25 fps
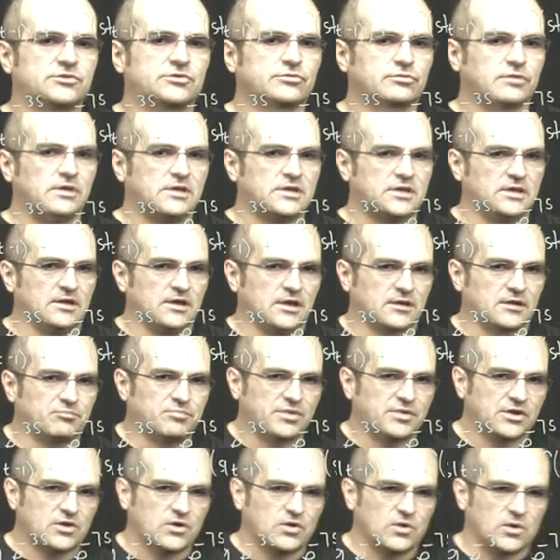trickier
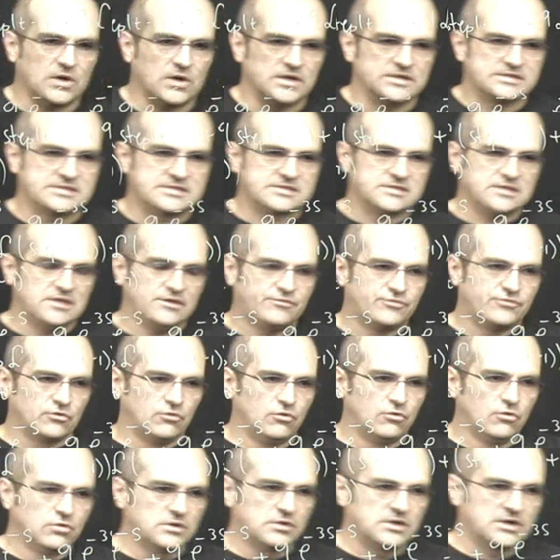because if you
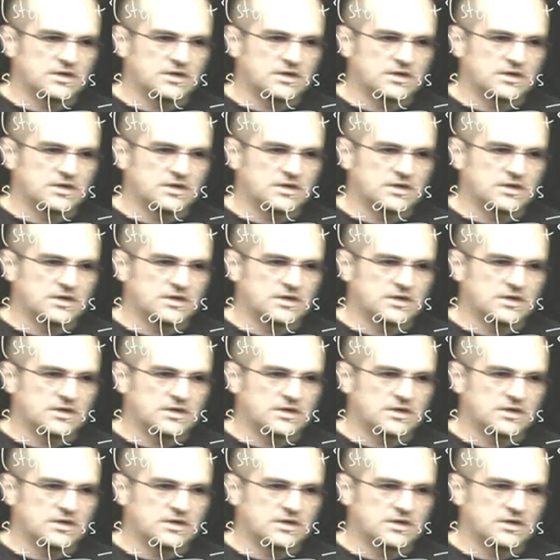look